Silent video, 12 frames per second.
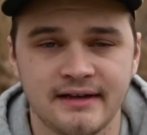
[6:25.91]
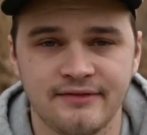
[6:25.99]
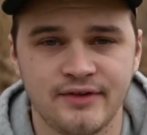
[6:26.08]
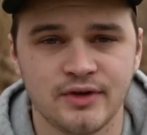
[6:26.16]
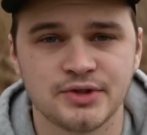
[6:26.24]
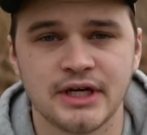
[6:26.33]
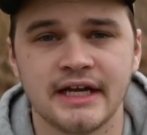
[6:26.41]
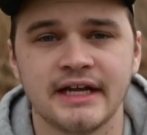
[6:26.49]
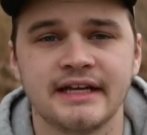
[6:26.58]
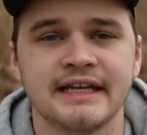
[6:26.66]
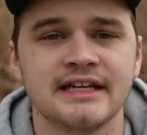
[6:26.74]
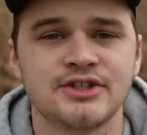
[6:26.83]
If you're trying to
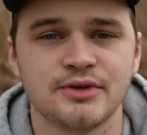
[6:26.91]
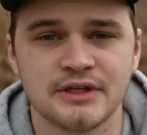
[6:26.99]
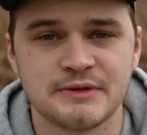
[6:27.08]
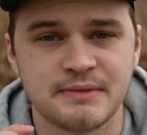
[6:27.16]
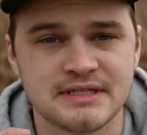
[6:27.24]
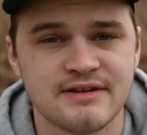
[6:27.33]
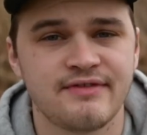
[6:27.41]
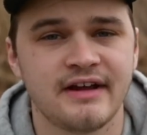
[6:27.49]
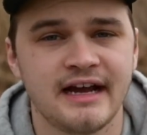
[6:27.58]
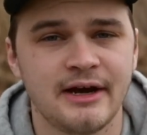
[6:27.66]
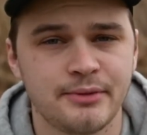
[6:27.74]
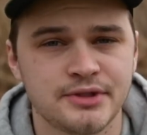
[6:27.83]
get to a specific
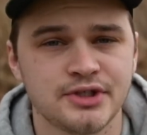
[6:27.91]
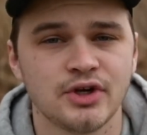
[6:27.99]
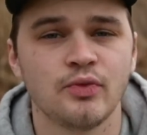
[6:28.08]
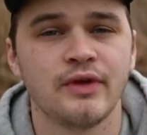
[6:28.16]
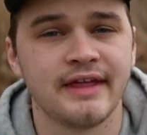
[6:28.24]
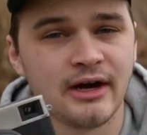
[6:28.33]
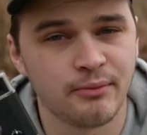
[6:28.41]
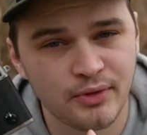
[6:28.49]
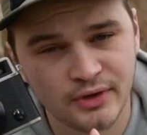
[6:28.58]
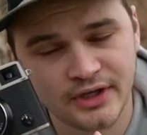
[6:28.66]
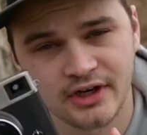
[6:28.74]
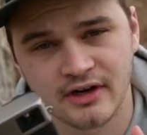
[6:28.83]
aperture without
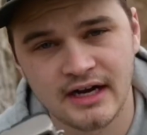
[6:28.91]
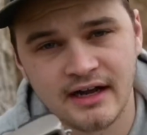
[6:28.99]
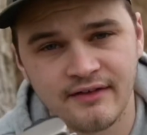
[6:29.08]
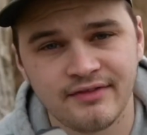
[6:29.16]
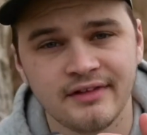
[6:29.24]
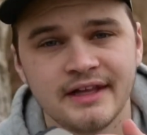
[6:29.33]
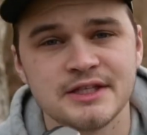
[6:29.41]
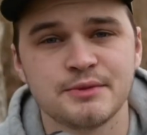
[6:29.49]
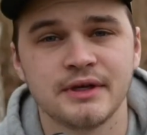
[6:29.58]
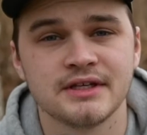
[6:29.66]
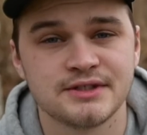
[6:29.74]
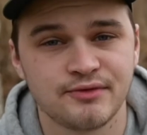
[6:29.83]
pulling your eye off the lens,
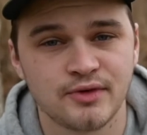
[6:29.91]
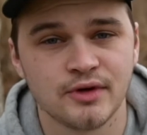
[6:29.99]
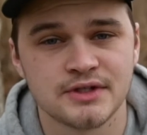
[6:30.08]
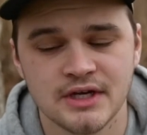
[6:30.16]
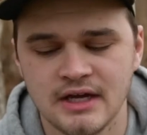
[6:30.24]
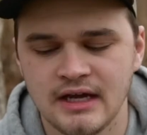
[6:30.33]
because of course,